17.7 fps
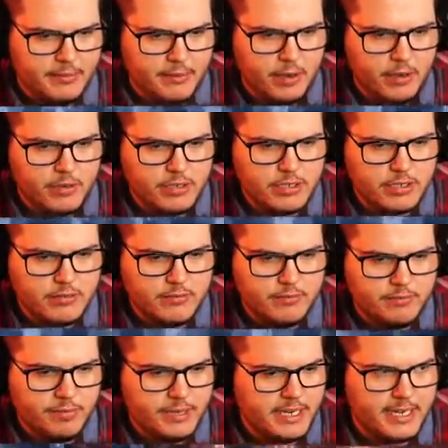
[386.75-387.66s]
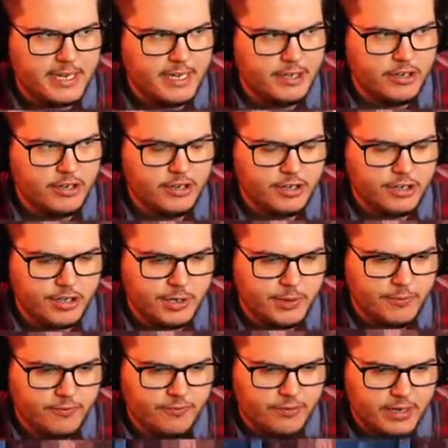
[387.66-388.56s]
most beginner
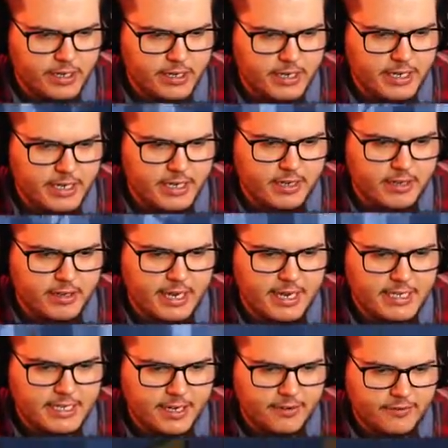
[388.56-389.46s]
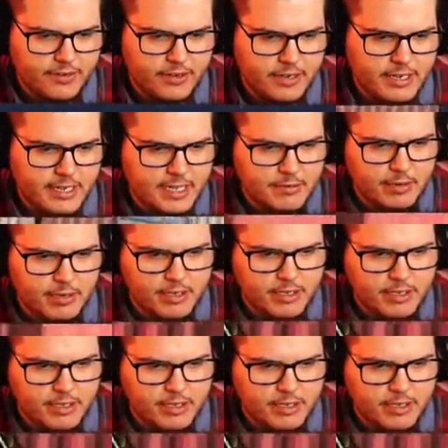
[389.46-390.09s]
noob friendly class ever, and that's what I